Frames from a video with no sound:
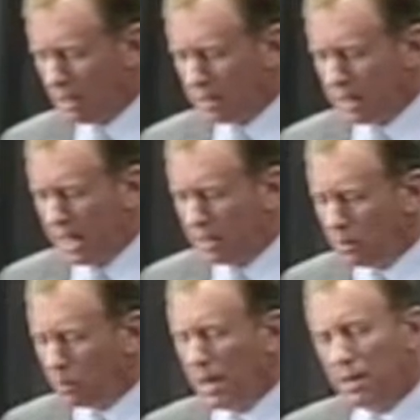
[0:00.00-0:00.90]

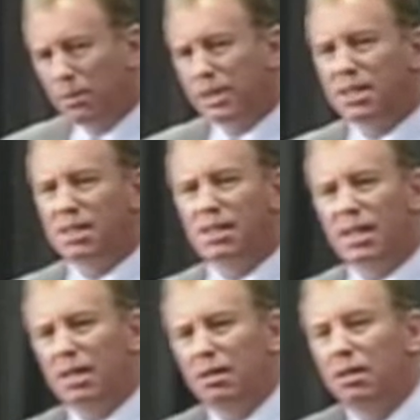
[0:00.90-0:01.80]
that when we
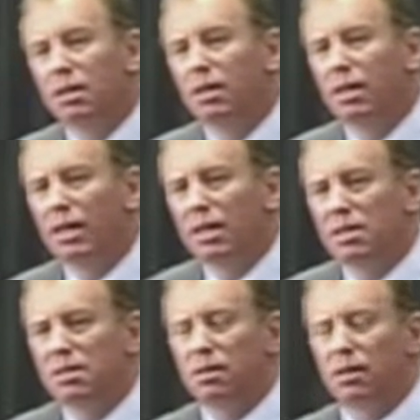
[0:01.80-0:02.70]
sin, it
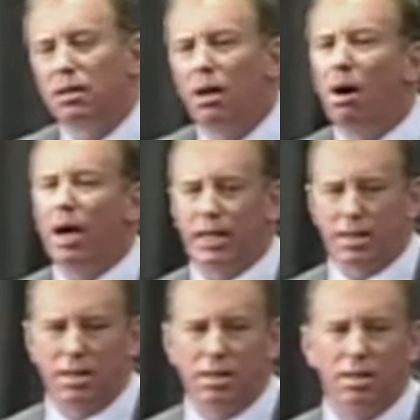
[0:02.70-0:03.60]
is like
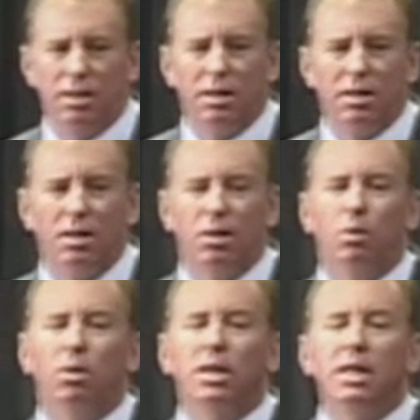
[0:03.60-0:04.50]

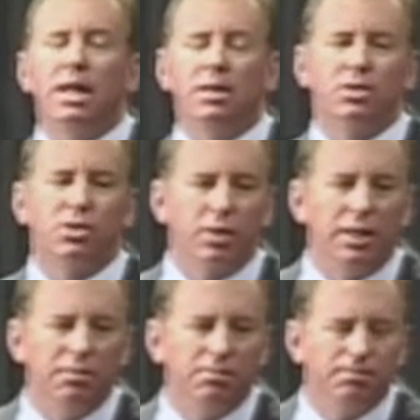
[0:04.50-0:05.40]
walking down a street,